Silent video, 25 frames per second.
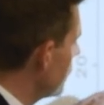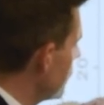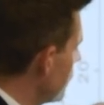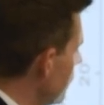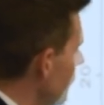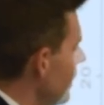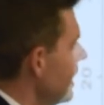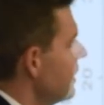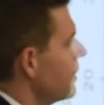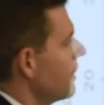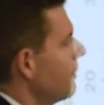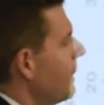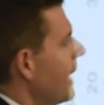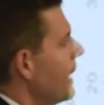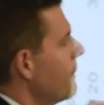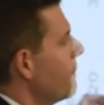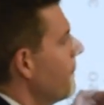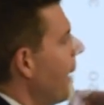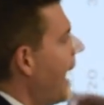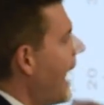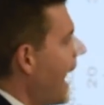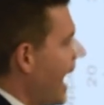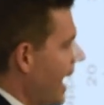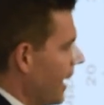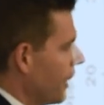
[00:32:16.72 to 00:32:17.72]
Theresa May
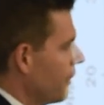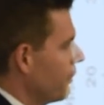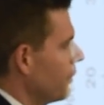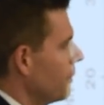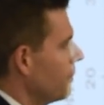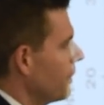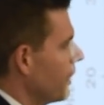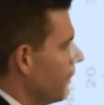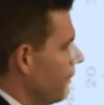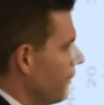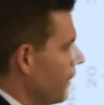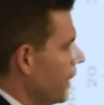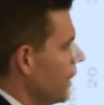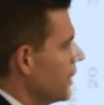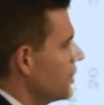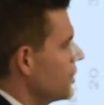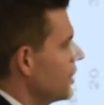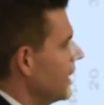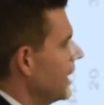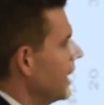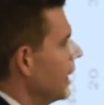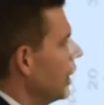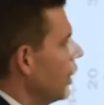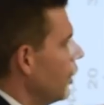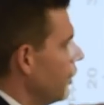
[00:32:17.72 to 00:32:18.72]
back from
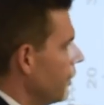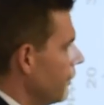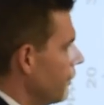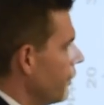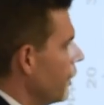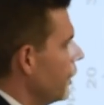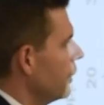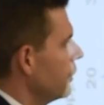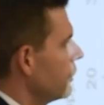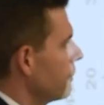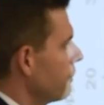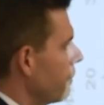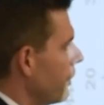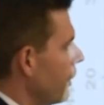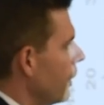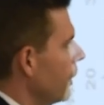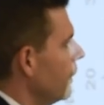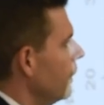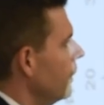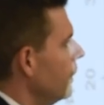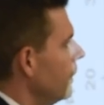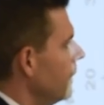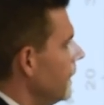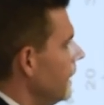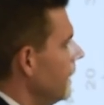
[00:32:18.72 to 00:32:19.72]
converting a lot of those
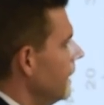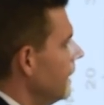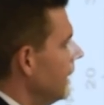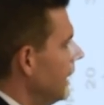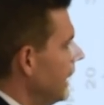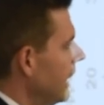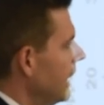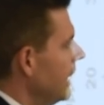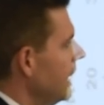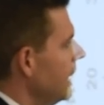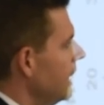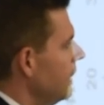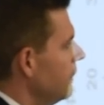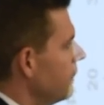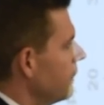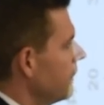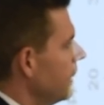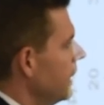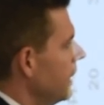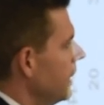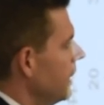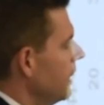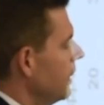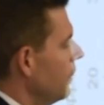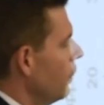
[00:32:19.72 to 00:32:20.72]
pro-Leave
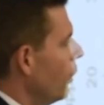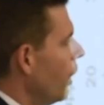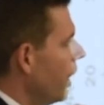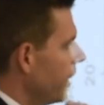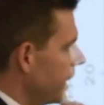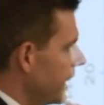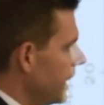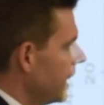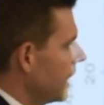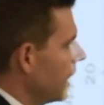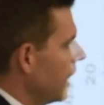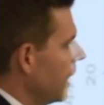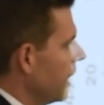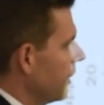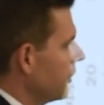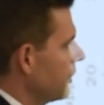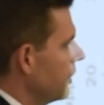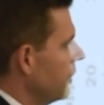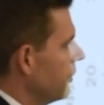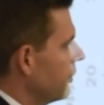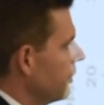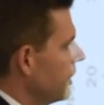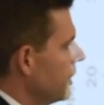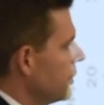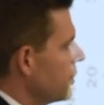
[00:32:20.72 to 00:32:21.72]
working-class
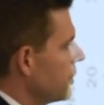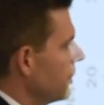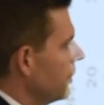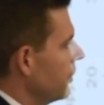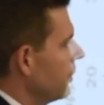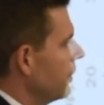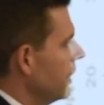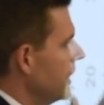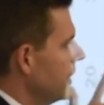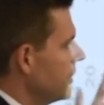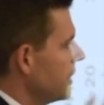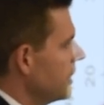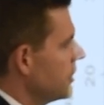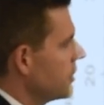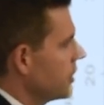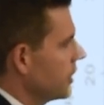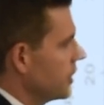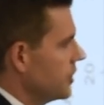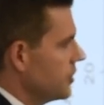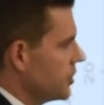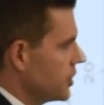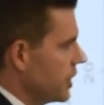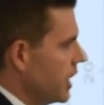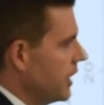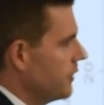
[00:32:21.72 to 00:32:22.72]
constituencies into
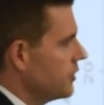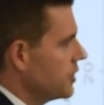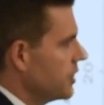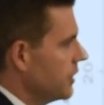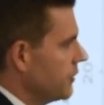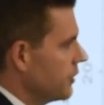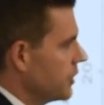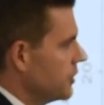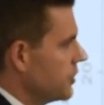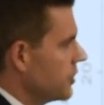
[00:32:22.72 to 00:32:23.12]
Conservative